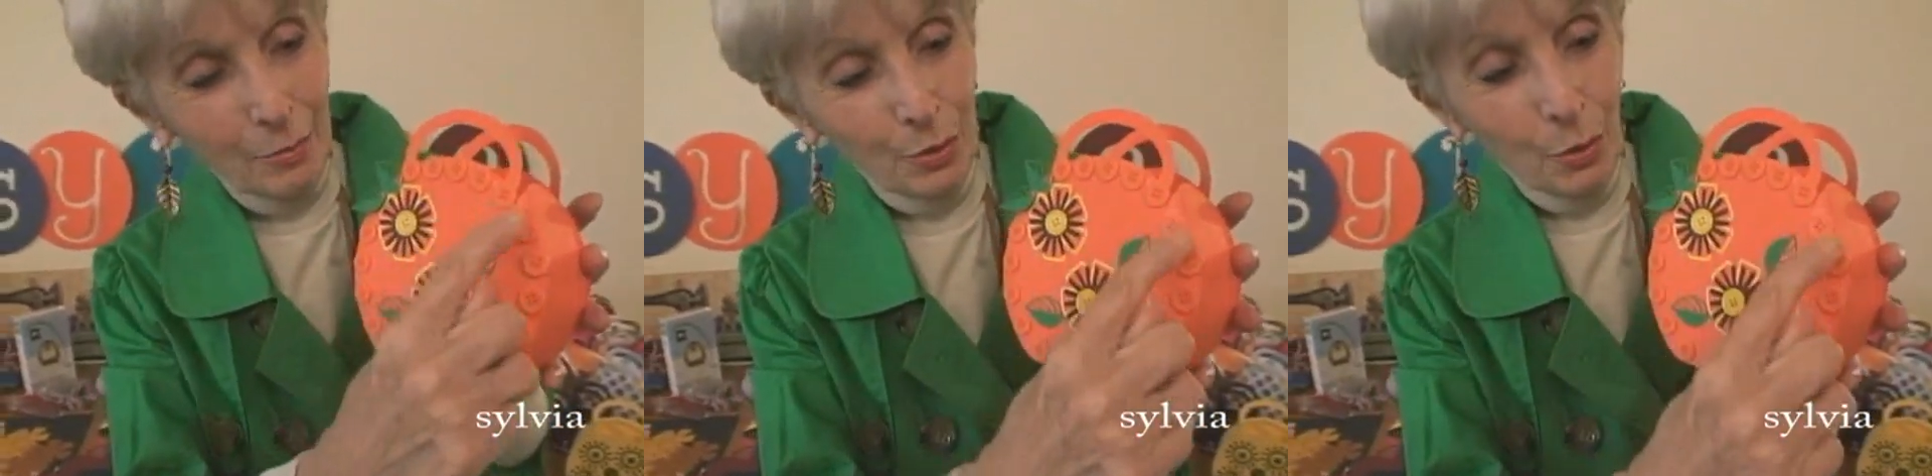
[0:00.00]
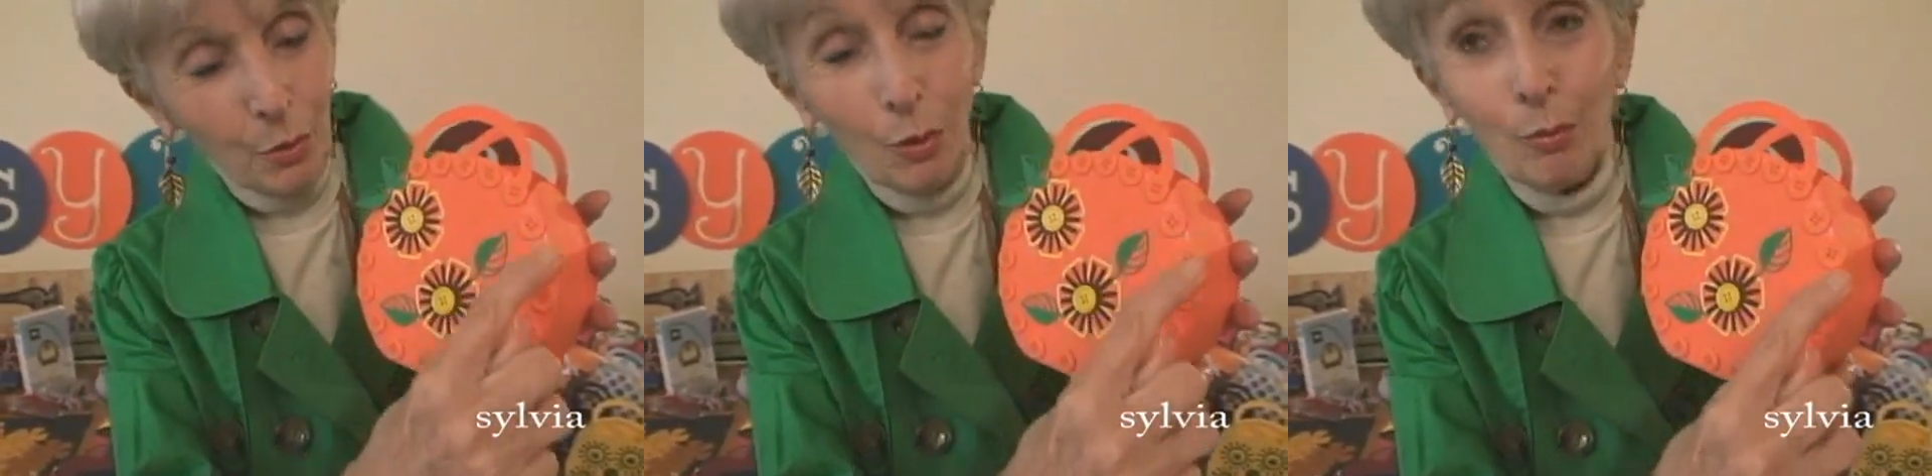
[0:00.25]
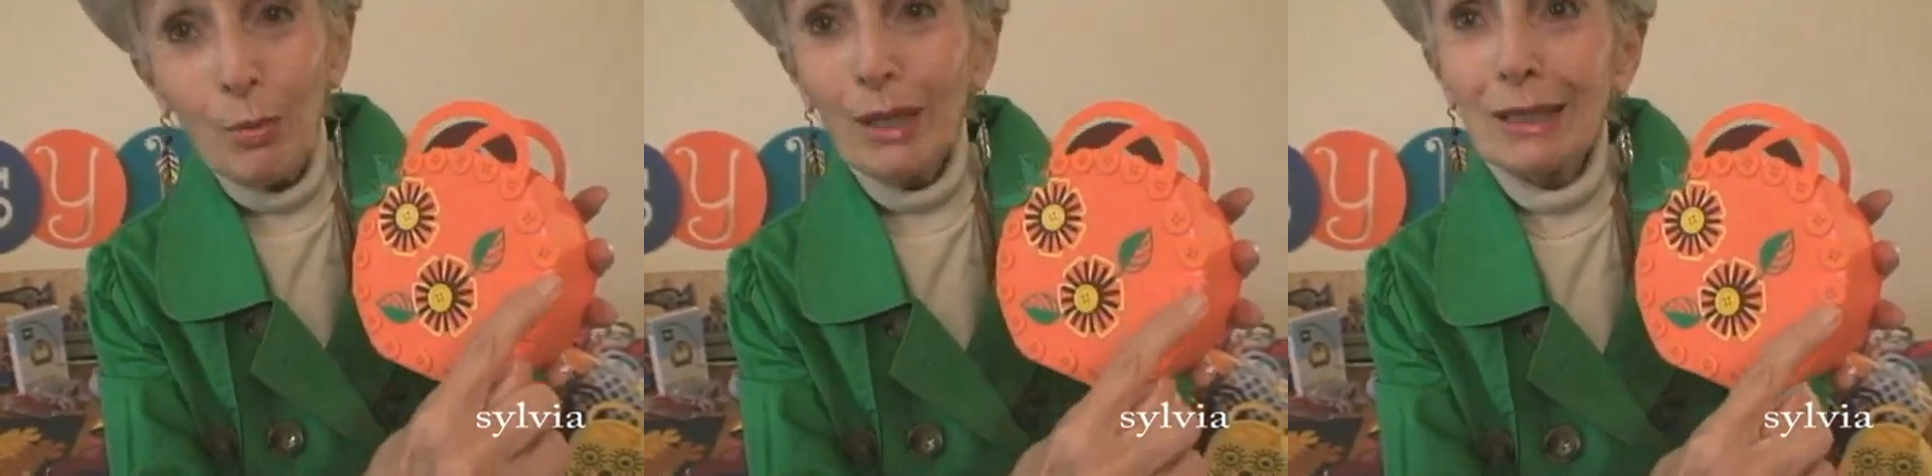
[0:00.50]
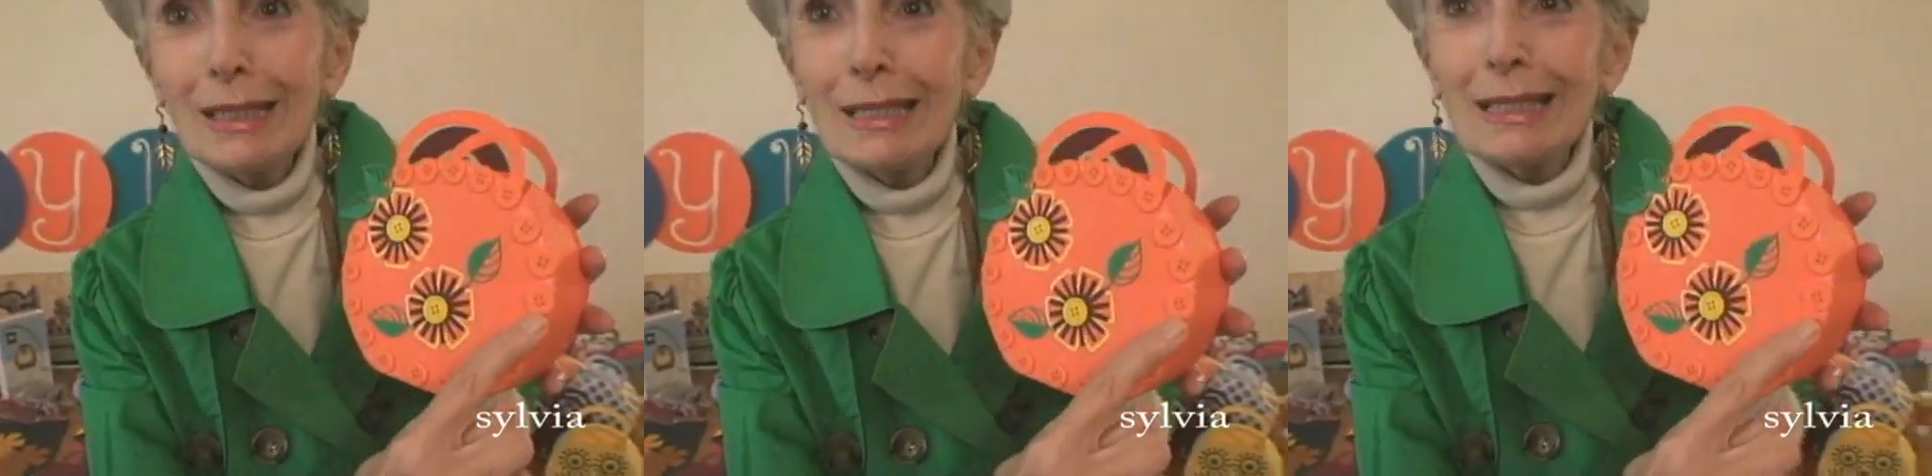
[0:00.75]
put all
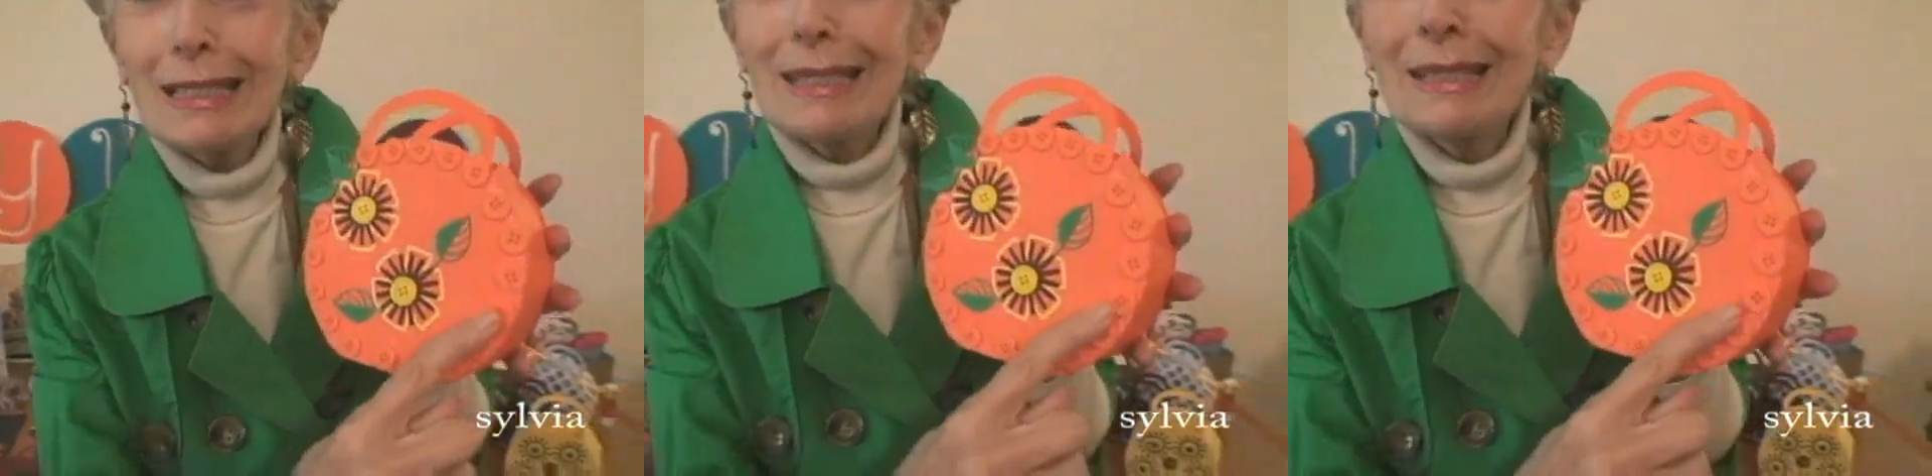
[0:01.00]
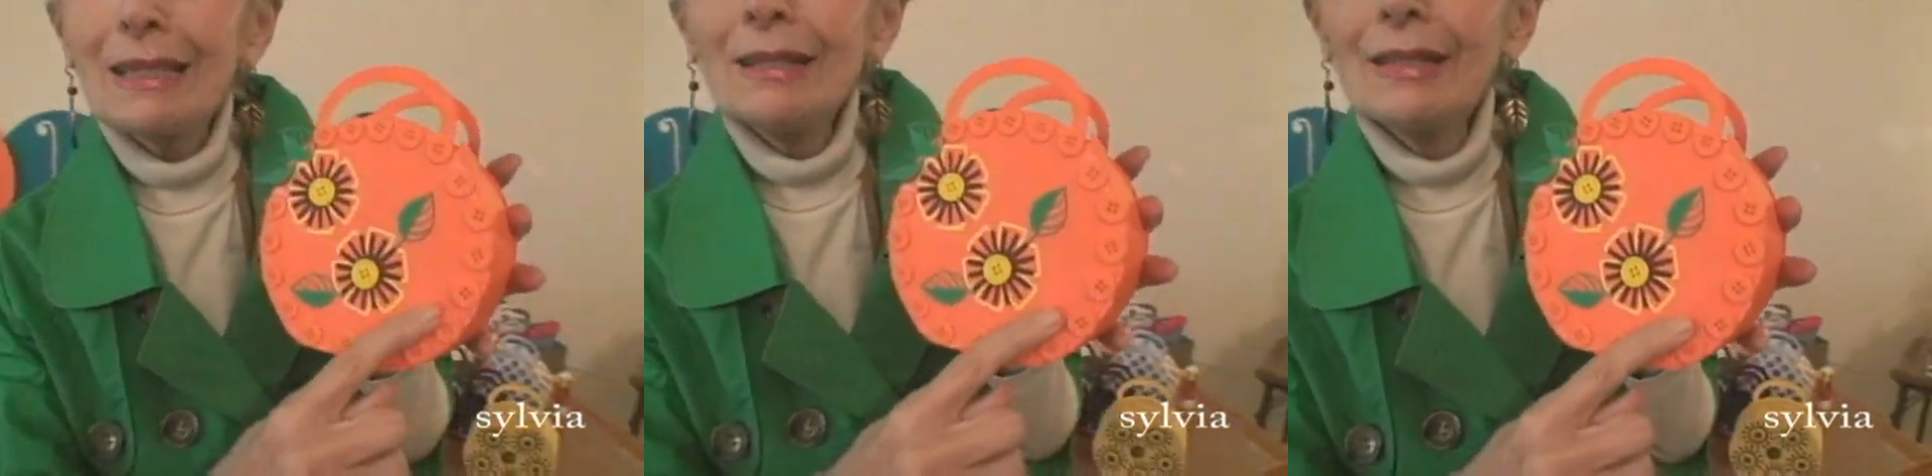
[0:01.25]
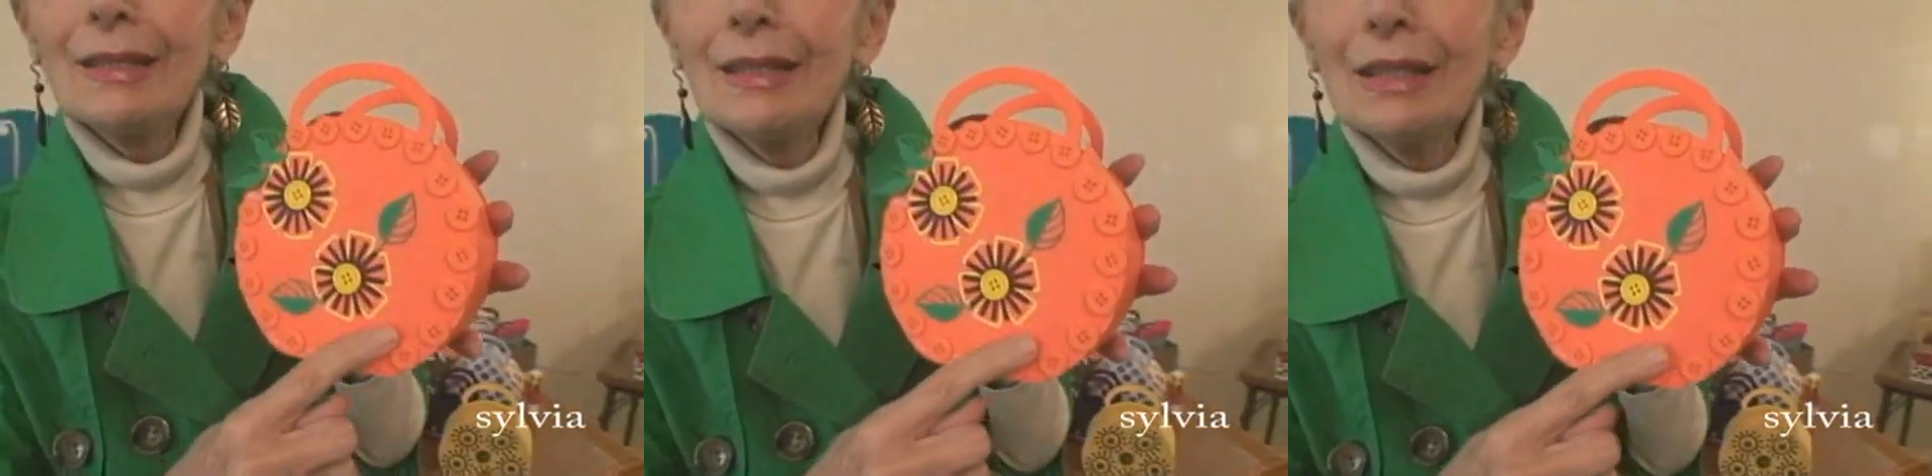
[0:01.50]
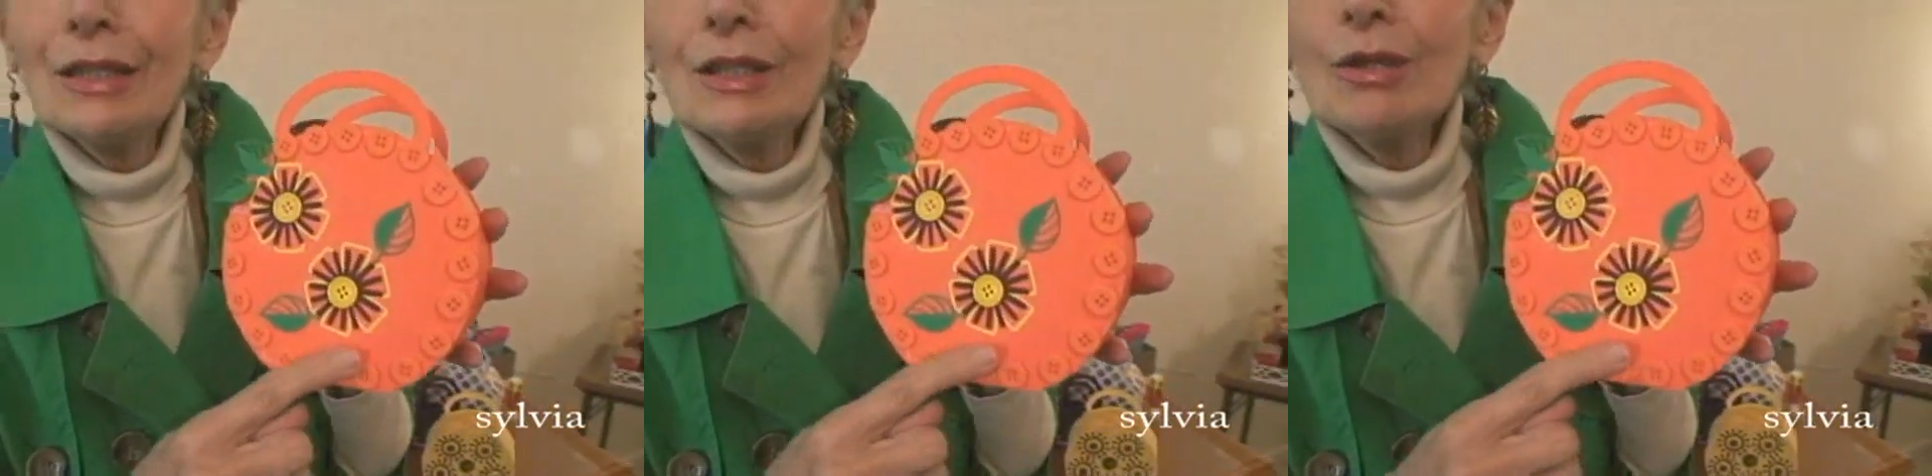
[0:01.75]
buttons
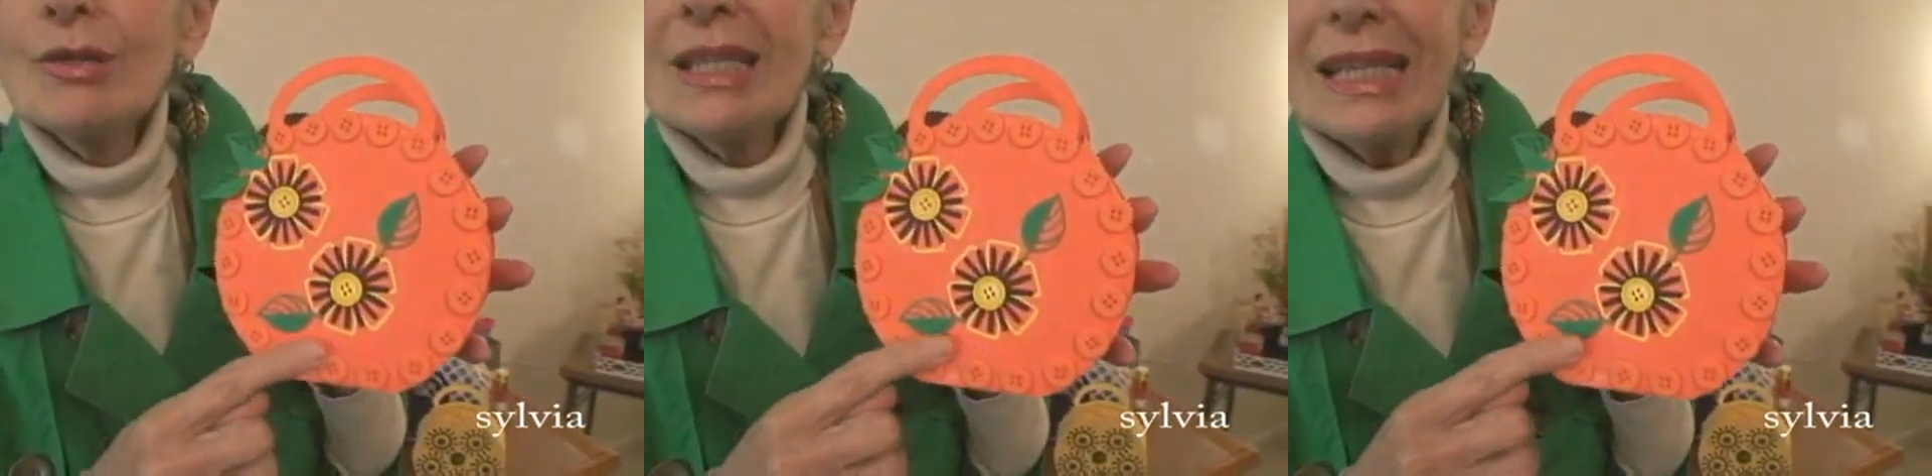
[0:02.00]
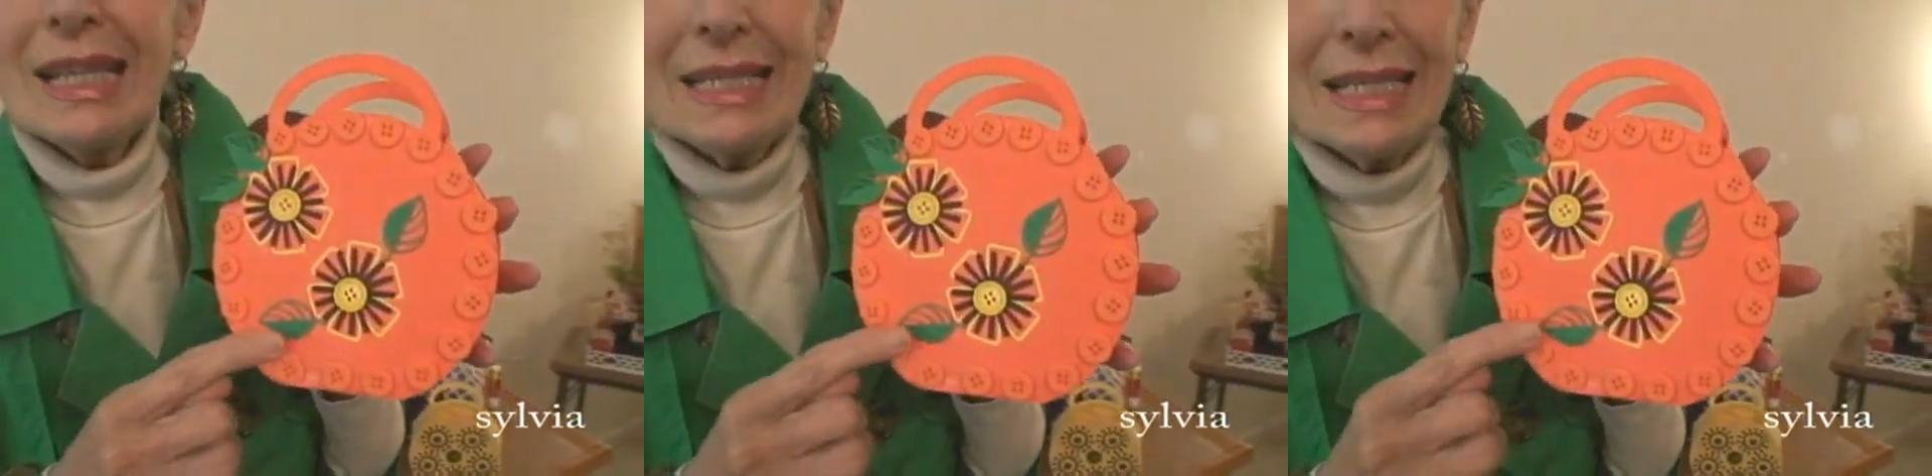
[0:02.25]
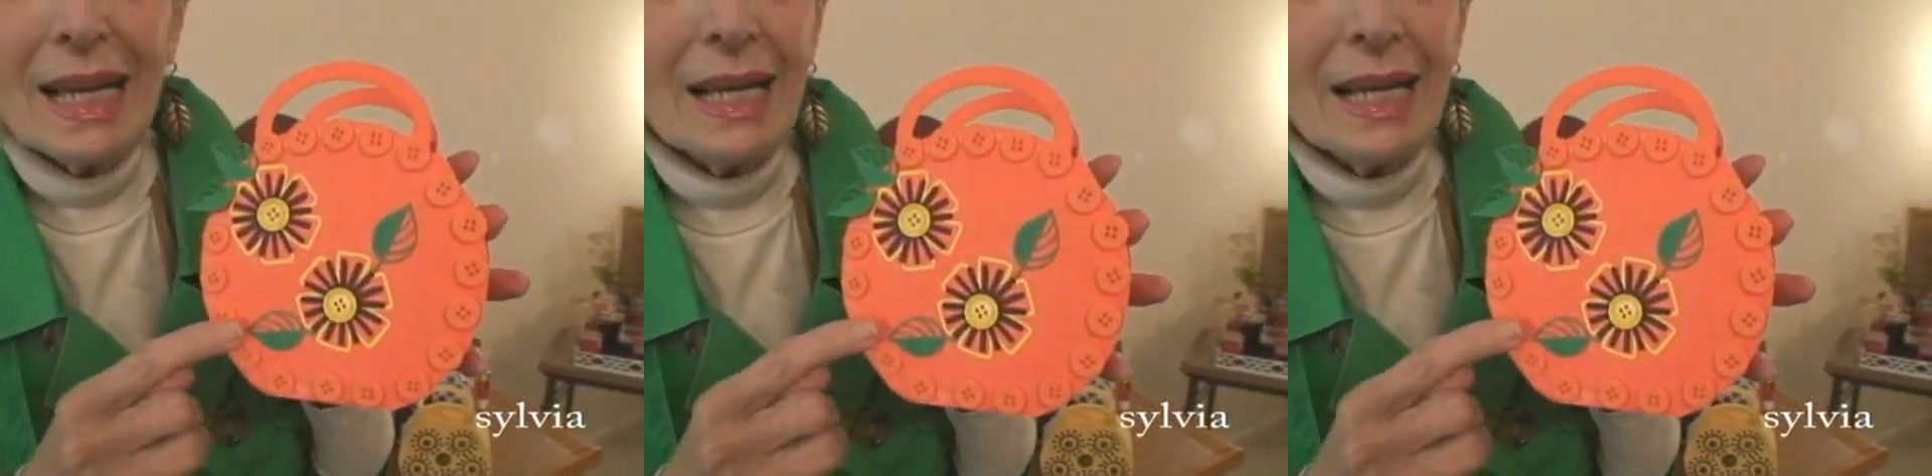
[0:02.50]
using that